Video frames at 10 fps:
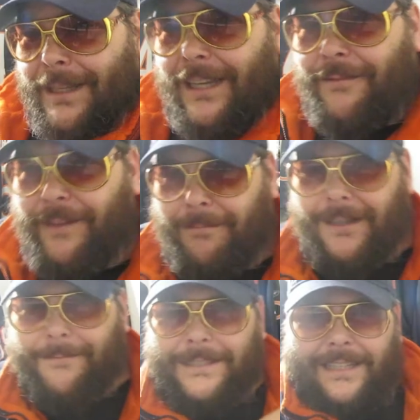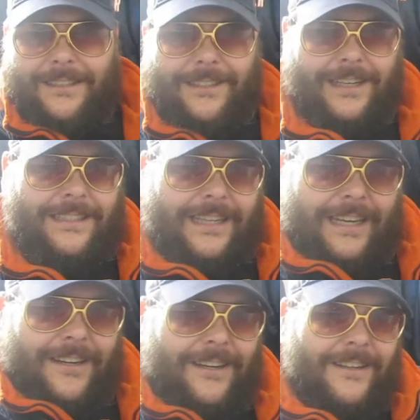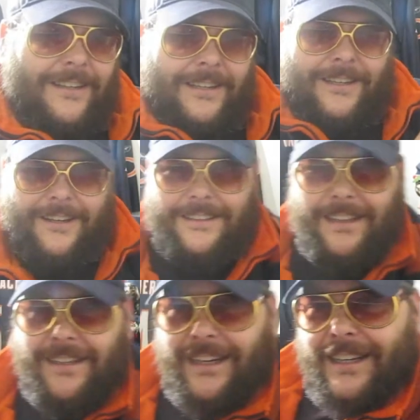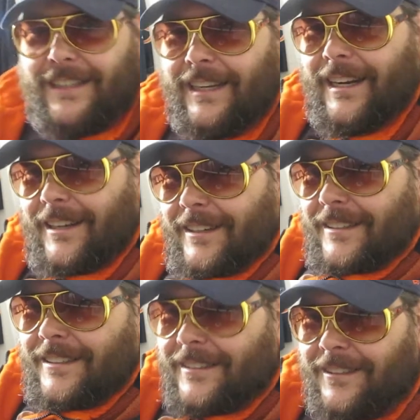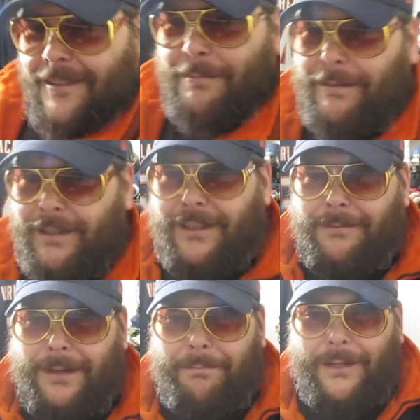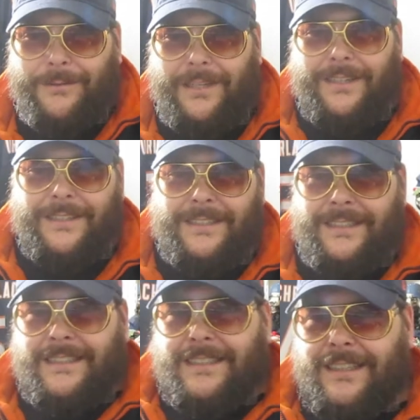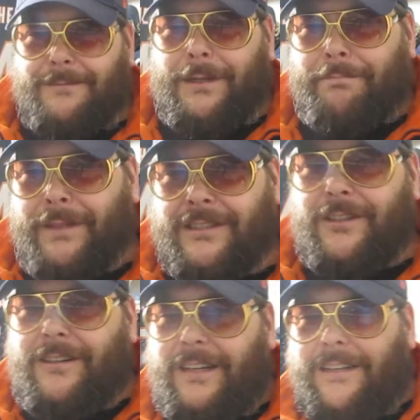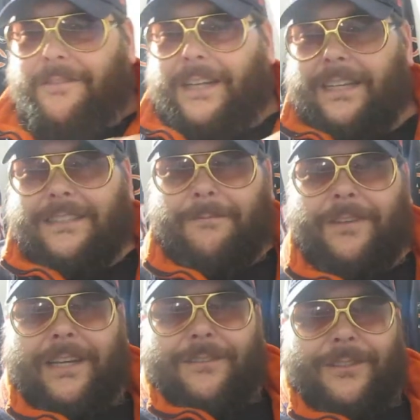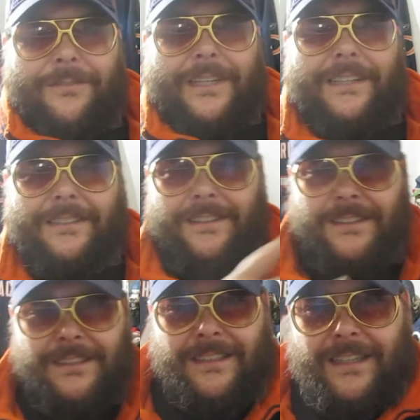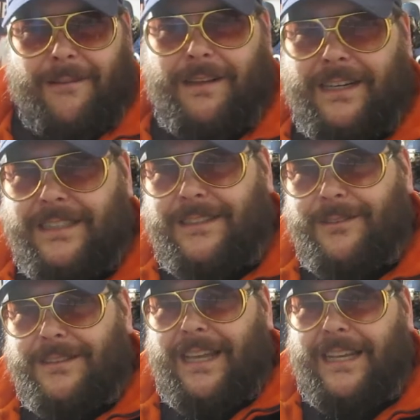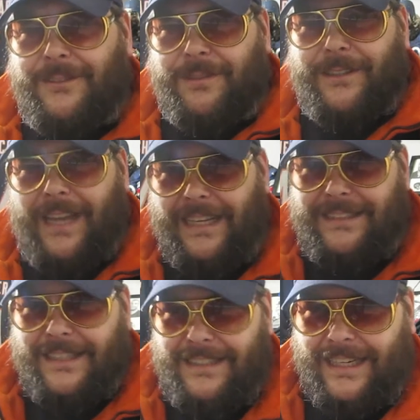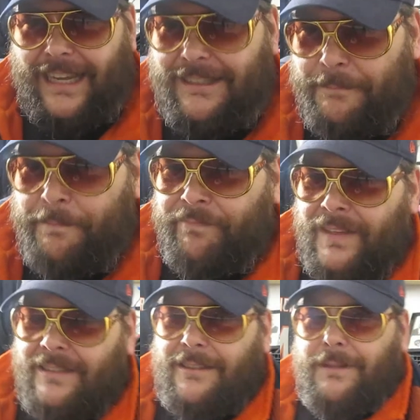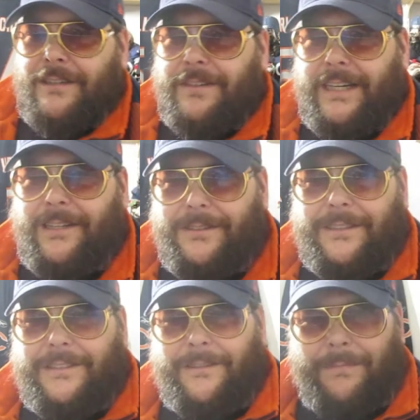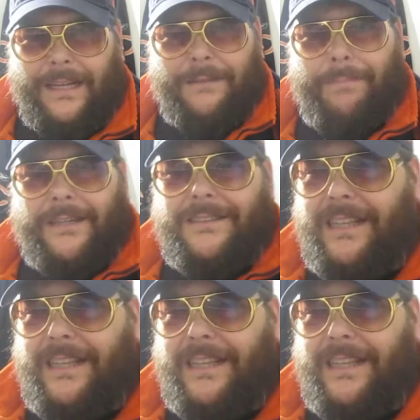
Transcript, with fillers: thing. If I'm going to be telling you to click here or telling you to click here or maybe a little bit of both. There'll be a picture of uh, some videos over here on one of these two sides for you guys to click on some other videos or some uh, bears